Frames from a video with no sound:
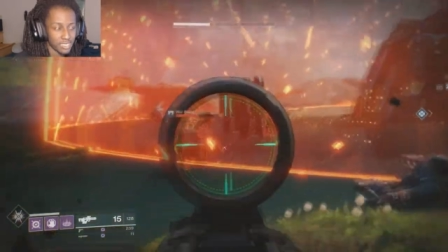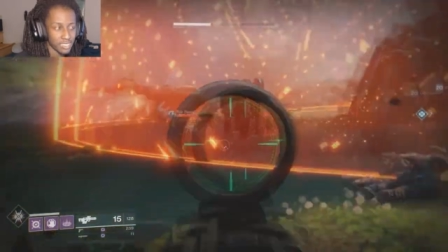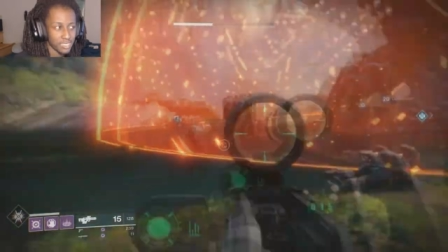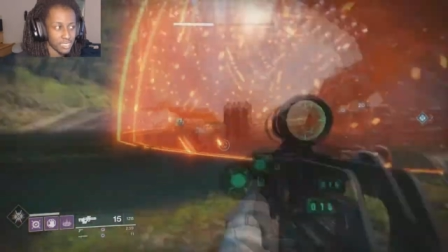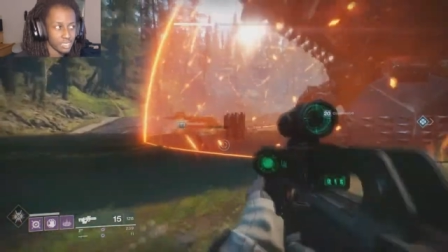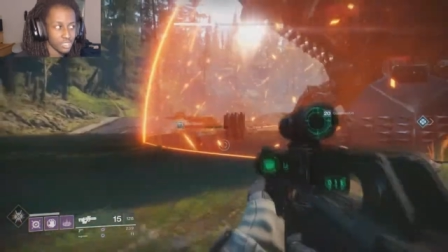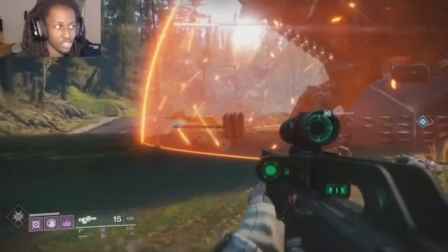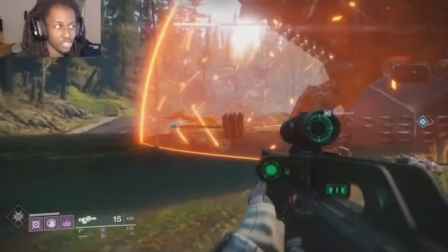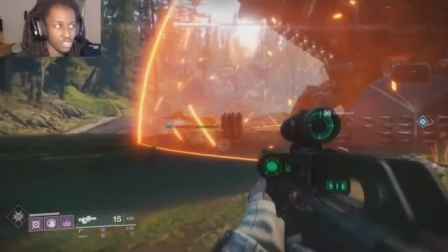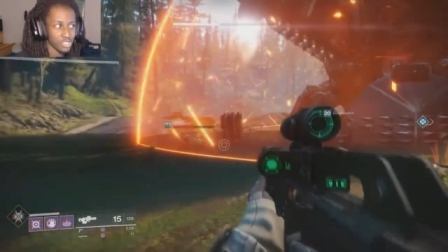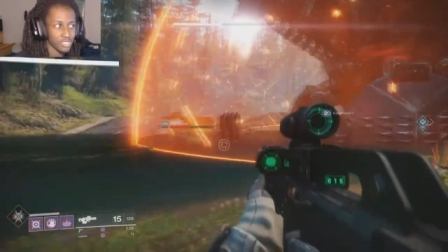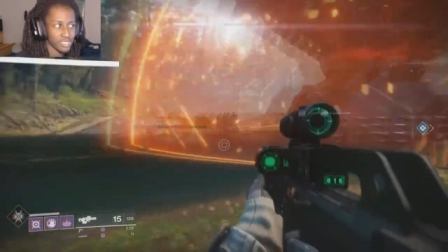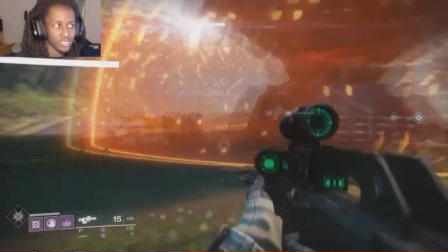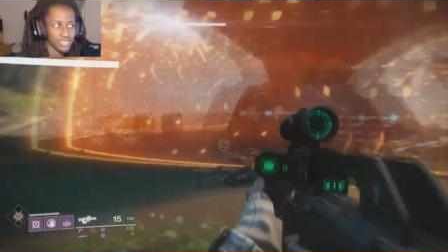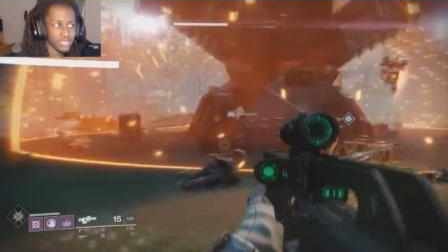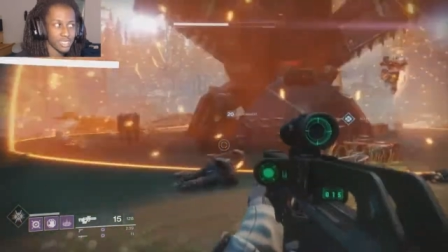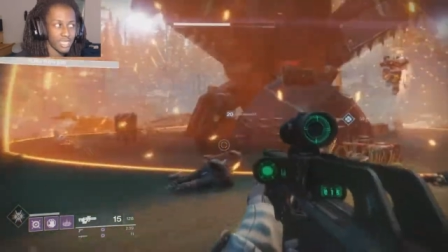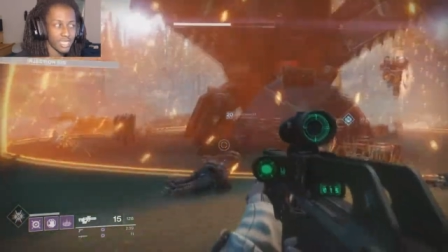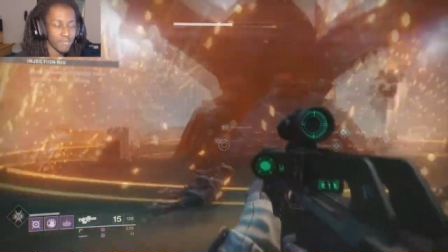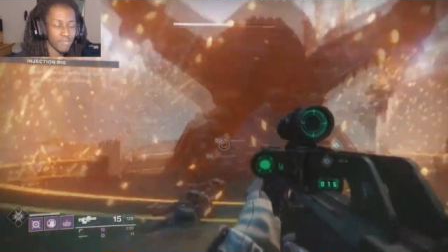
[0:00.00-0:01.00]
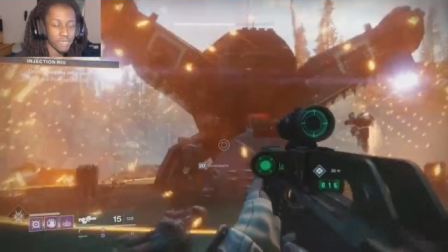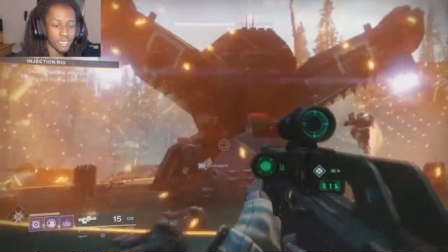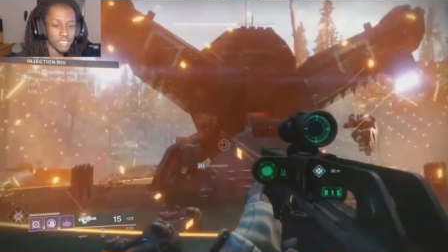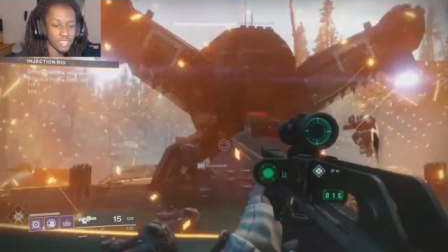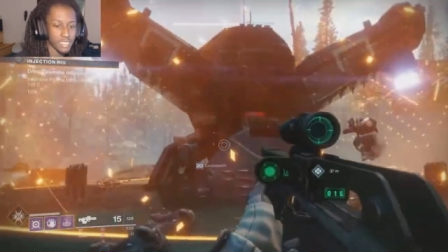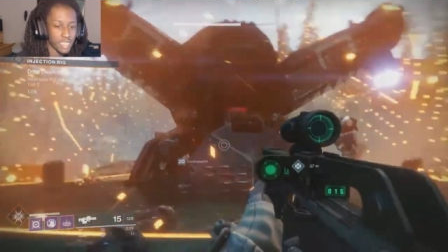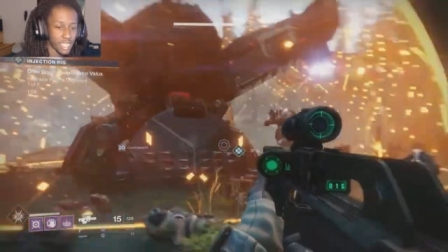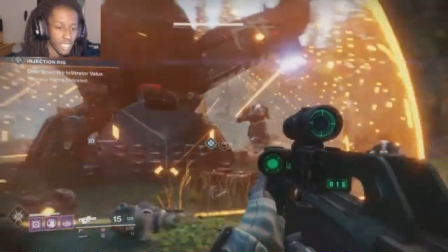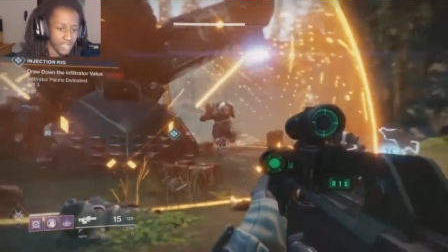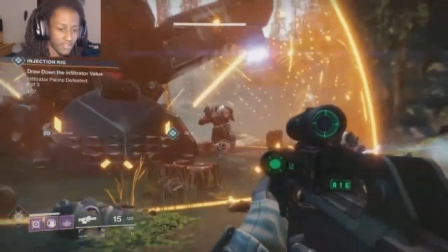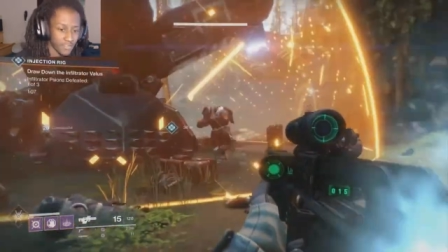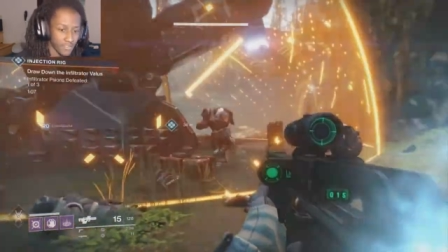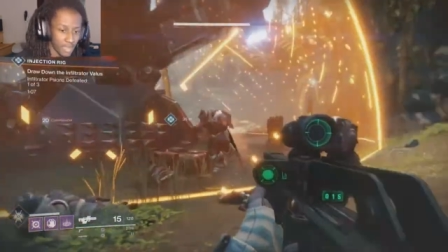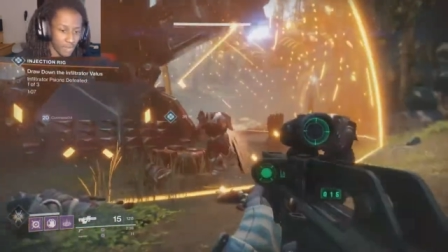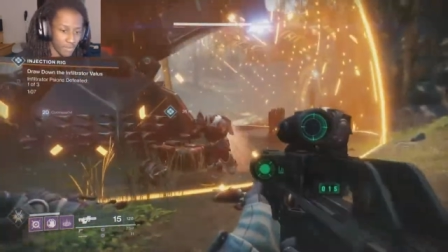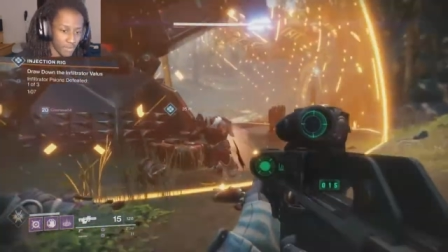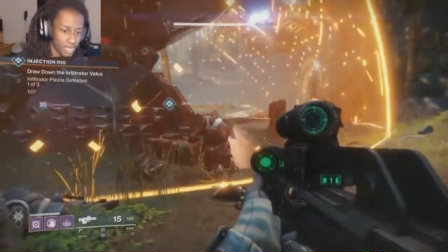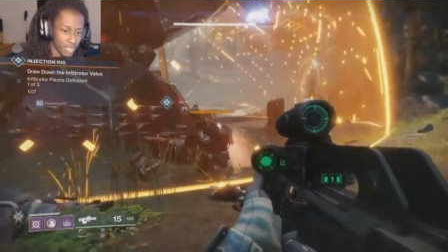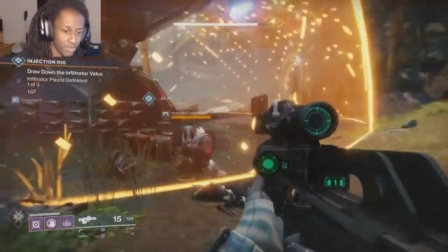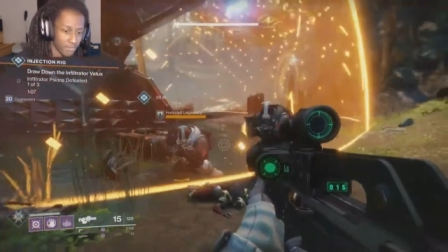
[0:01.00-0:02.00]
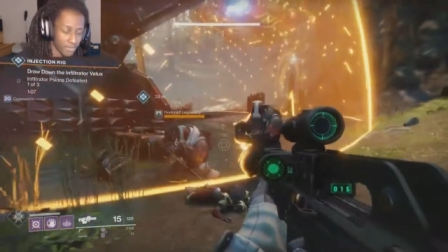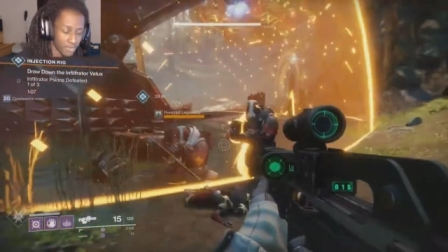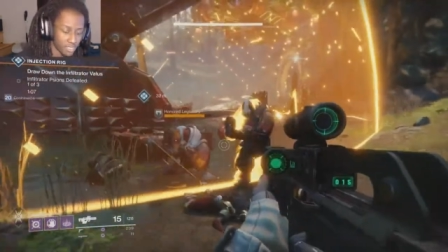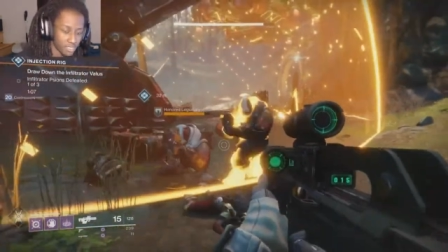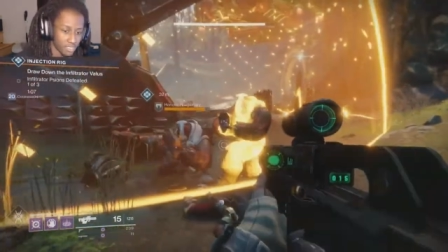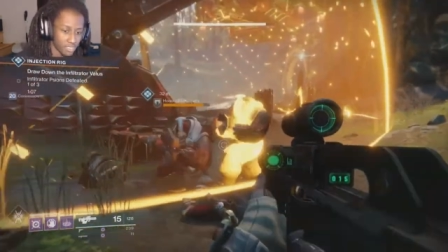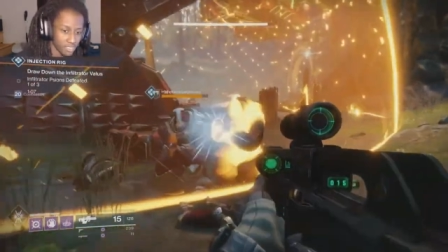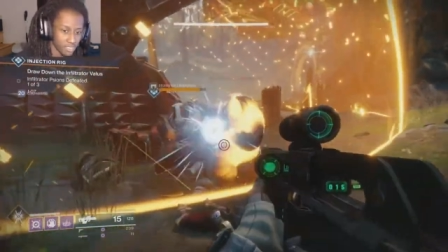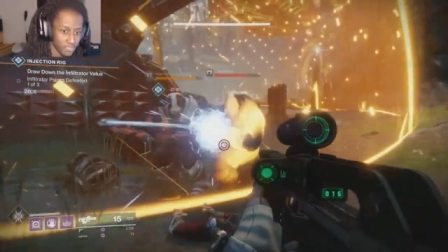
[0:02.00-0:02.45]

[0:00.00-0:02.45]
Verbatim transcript: is just a must have in my opinion.